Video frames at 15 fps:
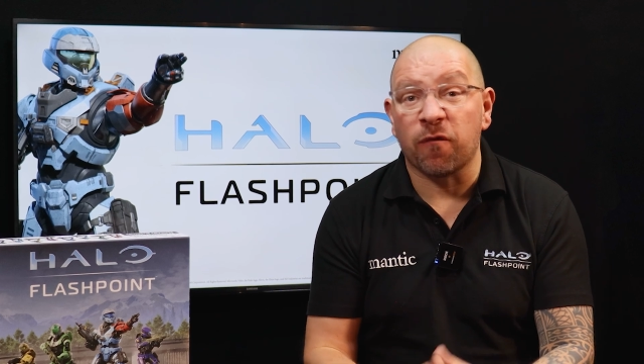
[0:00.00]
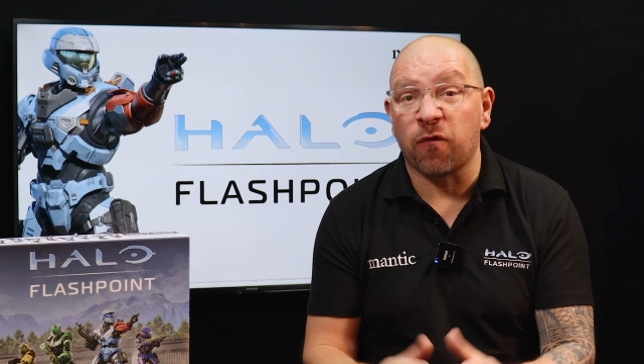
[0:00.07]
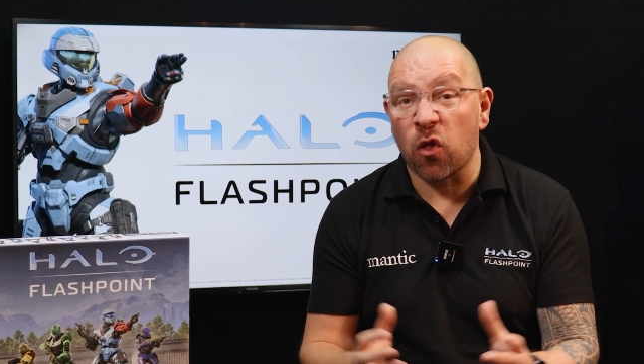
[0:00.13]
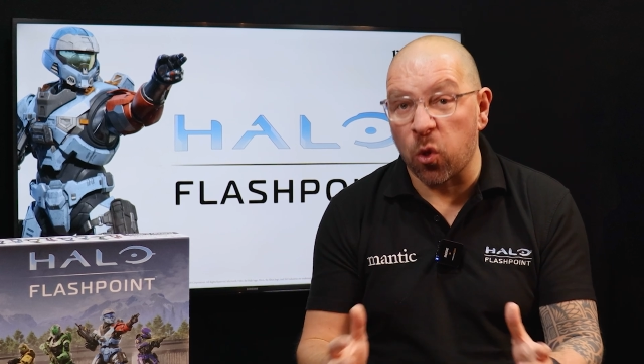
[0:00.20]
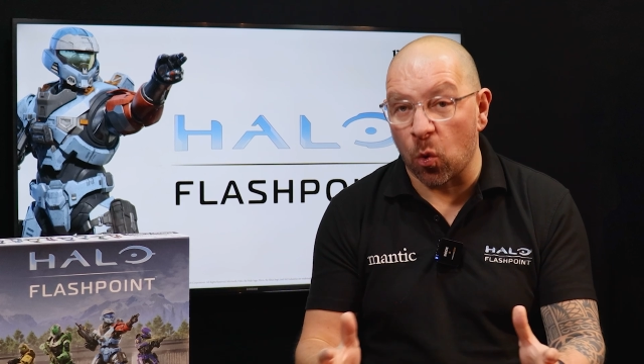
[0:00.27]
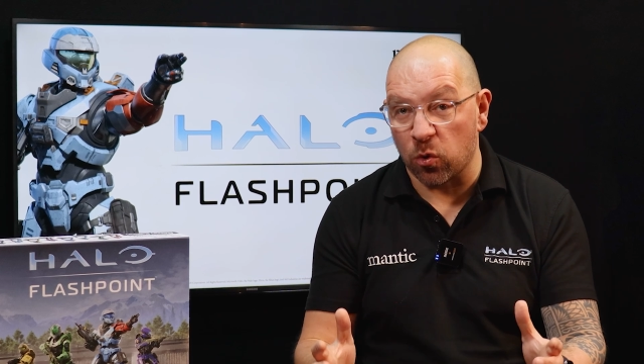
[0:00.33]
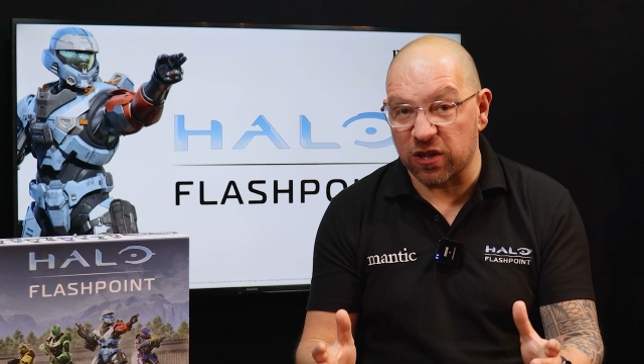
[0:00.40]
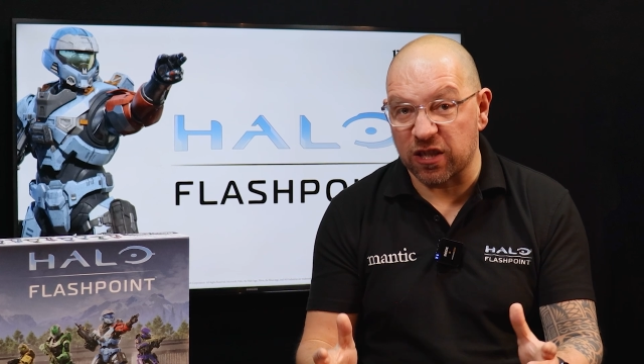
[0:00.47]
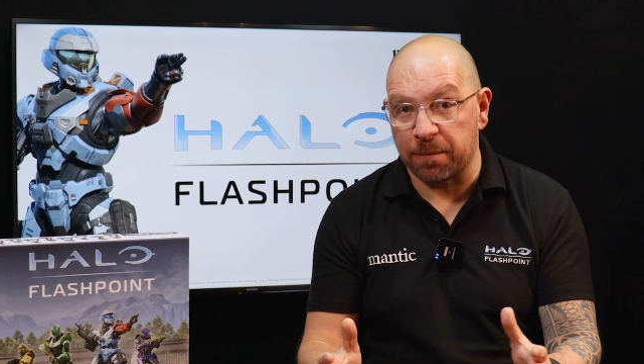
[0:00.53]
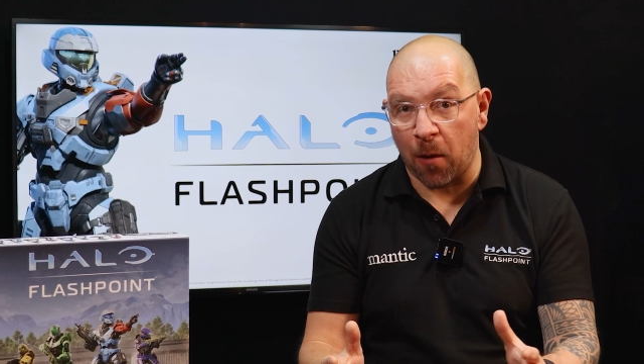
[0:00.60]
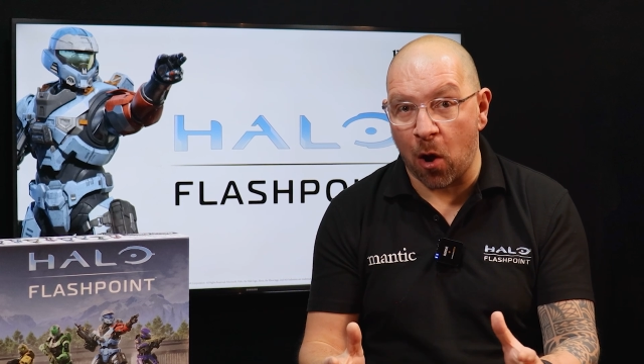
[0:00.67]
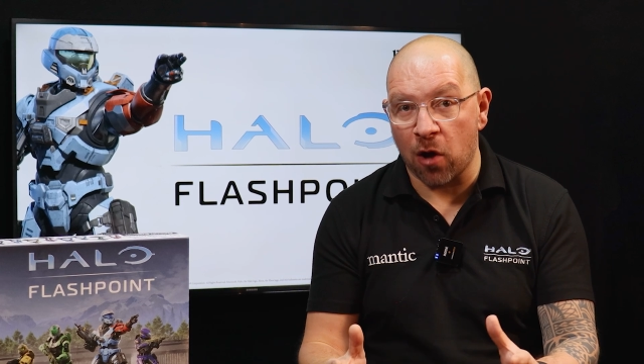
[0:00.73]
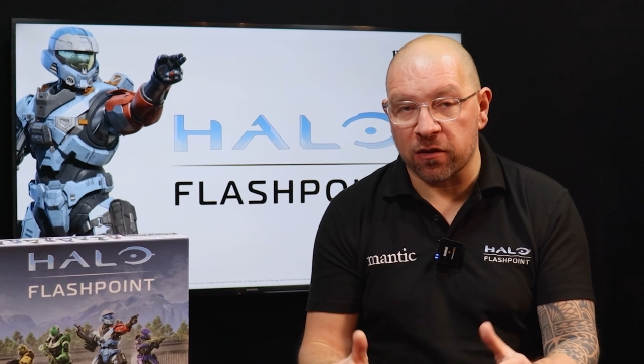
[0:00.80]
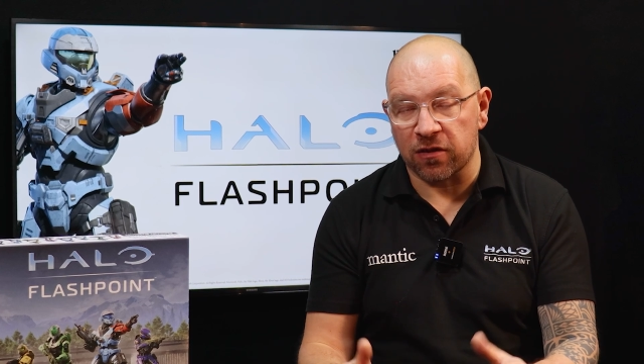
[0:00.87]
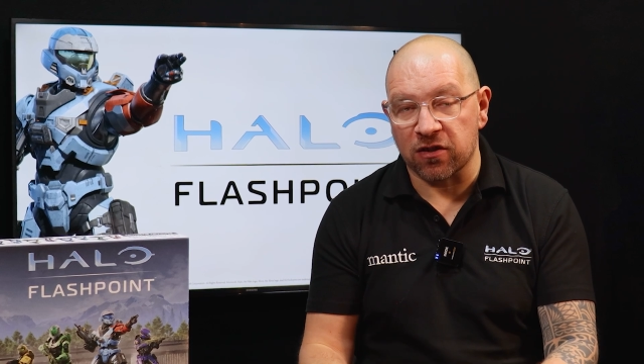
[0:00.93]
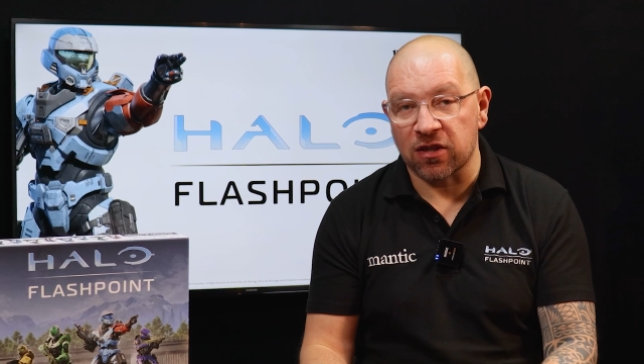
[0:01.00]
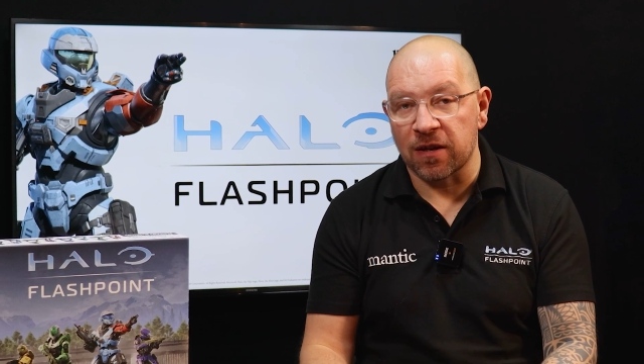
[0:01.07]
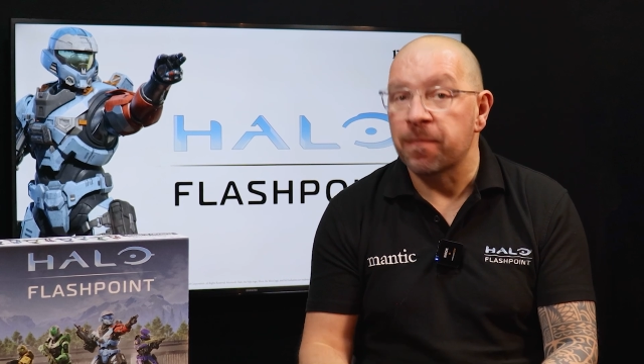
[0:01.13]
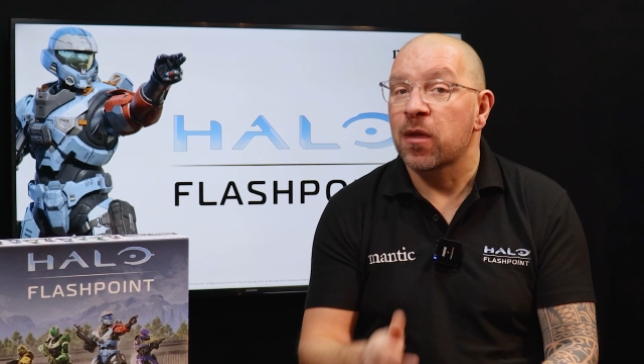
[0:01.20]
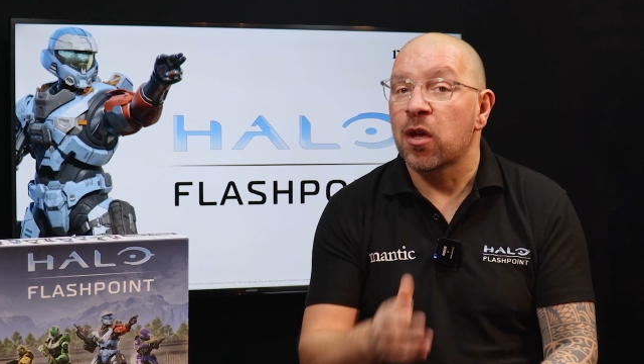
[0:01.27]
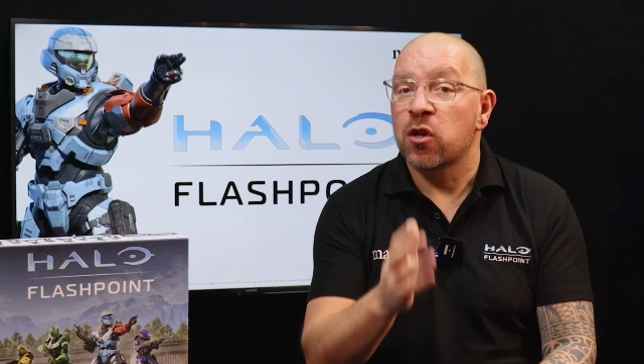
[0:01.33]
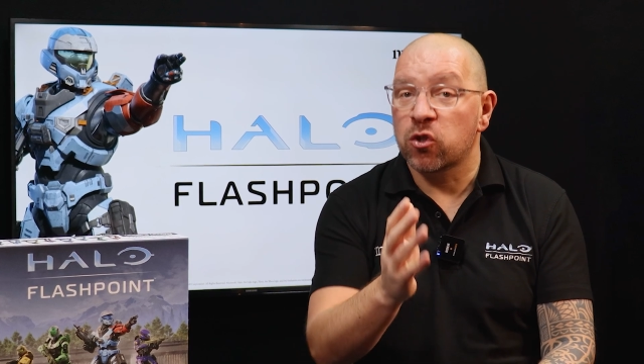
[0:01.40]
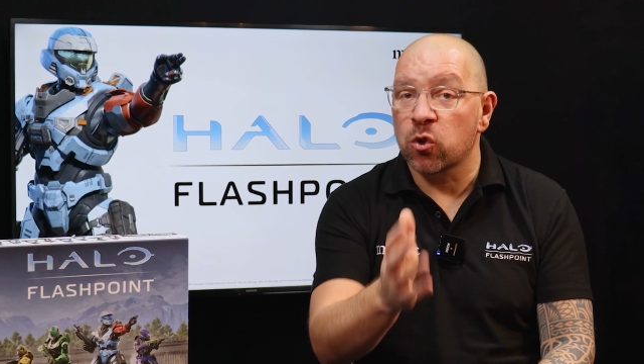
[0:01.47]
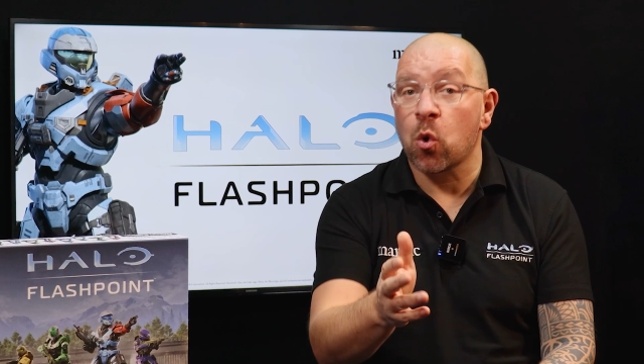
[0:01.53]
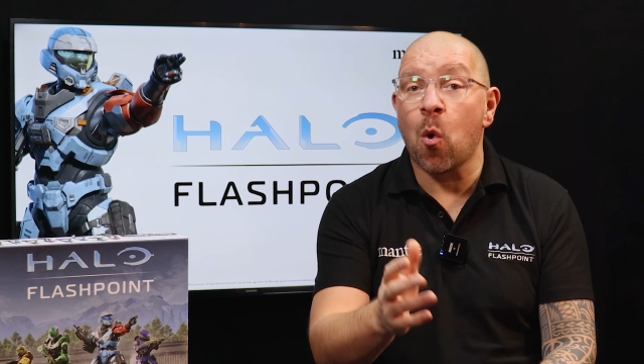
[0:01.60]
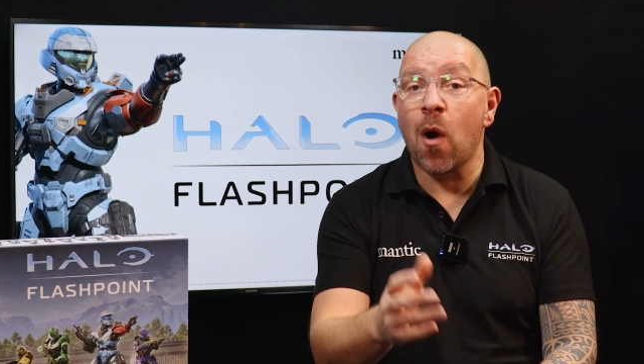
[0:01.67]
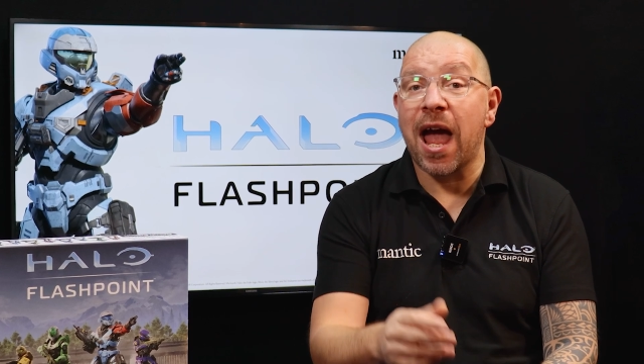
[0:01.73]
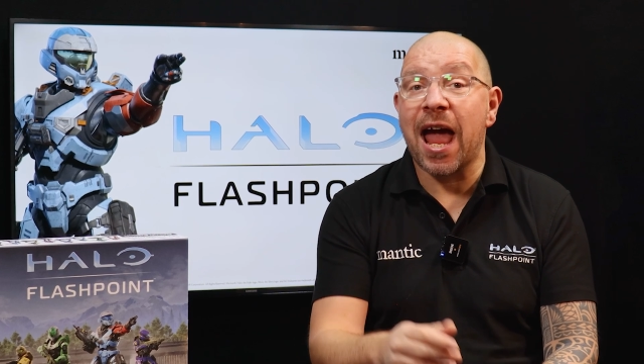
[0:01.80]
for those Spartans. So go